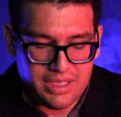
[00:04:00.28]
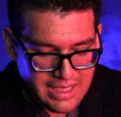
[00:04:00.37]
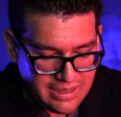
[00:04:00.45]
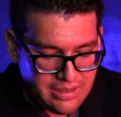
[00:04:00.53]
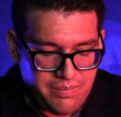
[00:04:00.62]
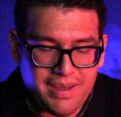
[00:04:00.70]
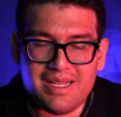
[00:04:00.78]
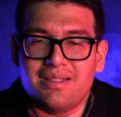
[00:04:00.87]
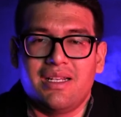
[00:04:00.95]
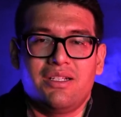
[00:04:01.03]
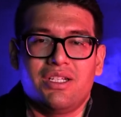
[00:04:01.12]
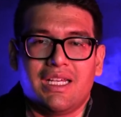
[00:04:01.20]
to get the
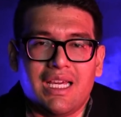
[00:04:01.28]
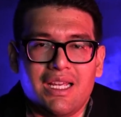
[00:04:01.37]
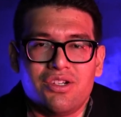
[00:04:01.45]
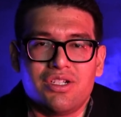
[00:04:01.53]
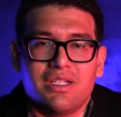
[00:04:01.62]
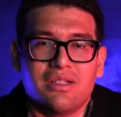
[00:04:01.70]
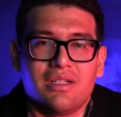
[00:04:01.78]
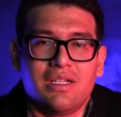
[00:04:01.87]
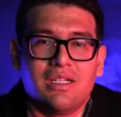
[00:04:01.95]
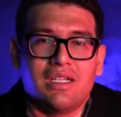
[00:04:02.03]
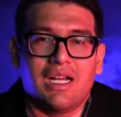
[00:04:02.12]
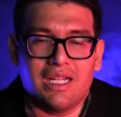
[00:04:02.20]
best education,
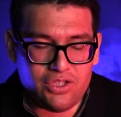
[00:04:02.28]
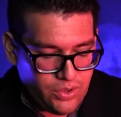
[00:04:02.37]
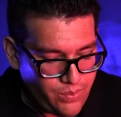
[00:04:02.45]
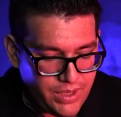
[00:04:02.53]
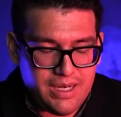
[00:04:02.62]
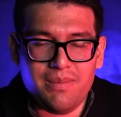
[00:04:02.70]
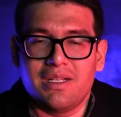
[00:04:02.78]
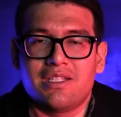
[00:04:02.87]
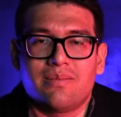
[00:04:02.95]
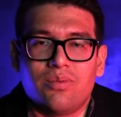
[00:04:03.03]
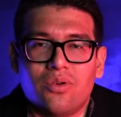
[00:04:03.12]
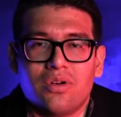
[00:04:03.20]
to put them in
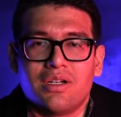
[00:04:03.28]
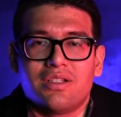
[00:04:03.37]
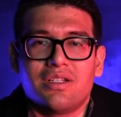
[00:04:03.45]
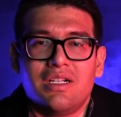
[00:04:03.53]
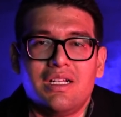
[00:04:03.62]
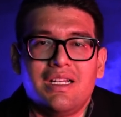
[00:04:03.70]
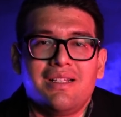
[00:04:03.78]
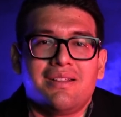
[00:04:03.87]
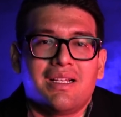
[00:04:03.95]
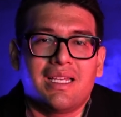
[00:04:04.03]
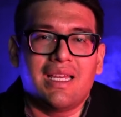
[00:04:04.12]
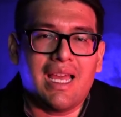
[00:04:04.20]
sports,
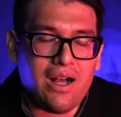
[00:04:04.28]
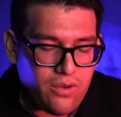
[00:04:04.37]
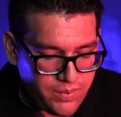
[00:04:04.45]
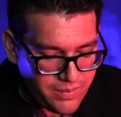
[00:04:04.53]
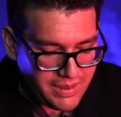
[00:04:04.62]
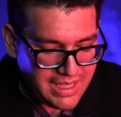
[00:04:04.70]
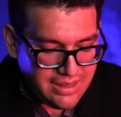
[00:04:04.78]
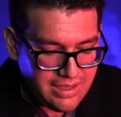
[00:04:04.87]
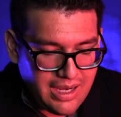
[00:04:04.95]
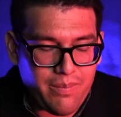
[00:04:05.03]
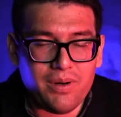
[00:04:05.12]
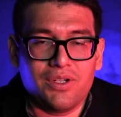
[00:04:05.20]
to help them get
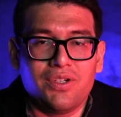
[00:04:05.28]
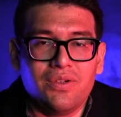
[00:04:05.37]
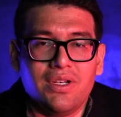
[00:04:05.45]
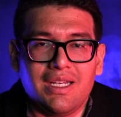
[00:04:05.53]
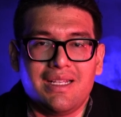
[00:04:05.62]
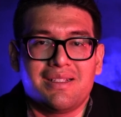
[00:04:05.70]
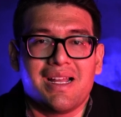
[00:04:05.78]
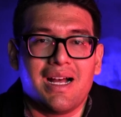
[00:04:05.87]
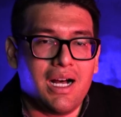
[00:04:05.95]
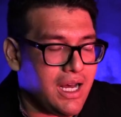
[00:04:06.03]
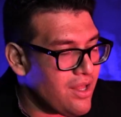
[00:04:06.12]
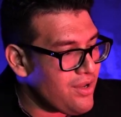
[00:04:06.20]
the opportunities
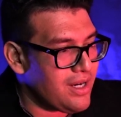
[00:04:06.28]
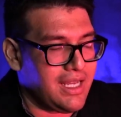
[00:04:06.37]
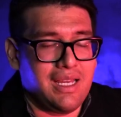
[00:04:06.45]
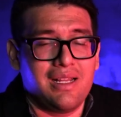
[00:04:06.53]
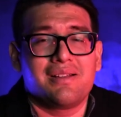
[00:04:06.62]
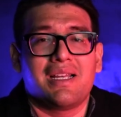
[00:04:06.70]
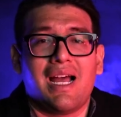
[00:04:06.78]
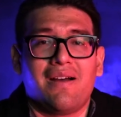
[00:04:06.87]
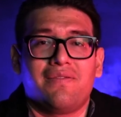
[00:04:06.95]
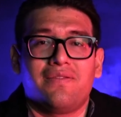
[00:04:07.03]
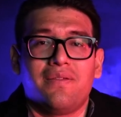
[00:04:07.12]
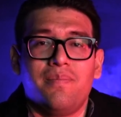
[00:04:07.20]
that other kids
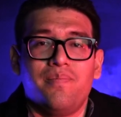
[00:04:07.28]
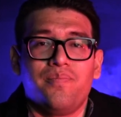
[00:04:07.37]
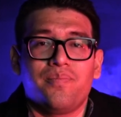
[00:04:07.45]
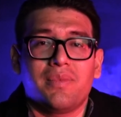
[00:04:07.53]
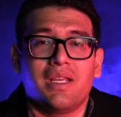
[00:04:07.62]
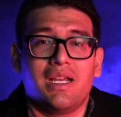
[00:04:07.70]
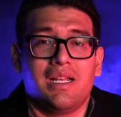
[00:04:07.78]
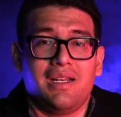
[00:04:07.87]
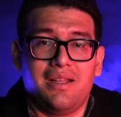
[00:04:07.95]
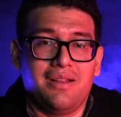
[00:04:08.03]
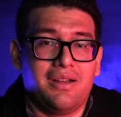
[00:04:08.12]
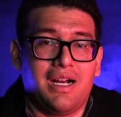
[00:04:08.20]
have. And
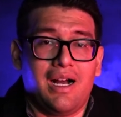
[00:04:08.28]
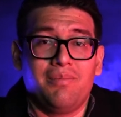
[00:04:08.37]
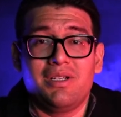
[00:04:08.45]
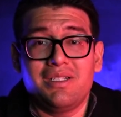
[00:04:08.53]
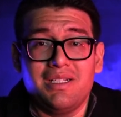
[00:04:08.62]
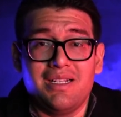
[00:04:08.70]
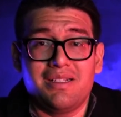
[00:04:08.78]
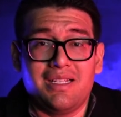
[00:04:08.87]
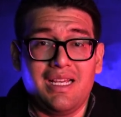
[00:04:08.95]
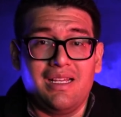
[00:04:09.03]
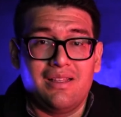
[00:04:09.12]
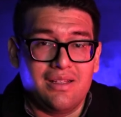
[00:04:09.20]
I'm just going to
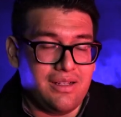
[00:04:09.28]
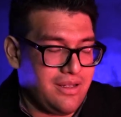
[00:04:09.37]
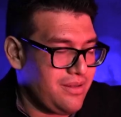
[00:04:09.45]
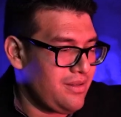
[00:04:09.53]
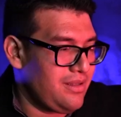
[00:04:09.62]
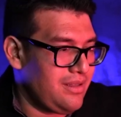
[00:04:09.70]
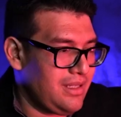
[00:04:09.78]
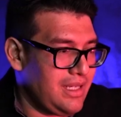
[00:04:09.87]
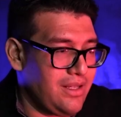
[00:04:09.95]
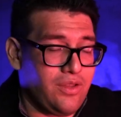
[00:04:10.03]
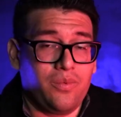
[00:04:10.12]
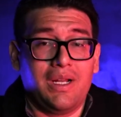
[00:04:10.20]
say the
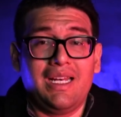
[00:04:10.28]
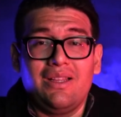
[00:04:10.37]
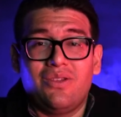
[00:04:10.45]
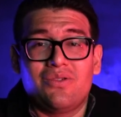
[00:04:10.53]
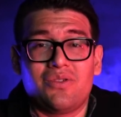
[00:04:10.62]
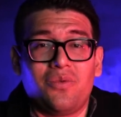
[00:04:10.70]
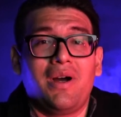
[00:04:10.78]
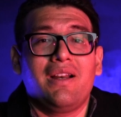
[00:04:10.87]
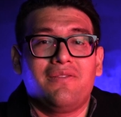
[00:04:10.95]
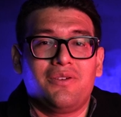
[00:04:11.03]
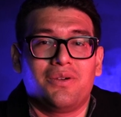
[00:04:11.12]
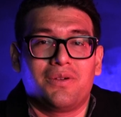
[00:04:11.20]
güeritos, the
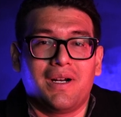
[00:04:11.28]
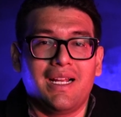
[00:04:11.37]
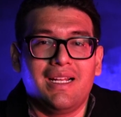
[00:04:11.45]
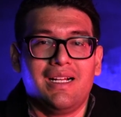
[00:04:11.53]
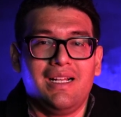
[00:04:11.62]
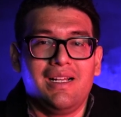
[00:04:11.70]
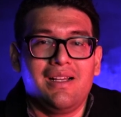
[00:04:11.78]
white folk, right?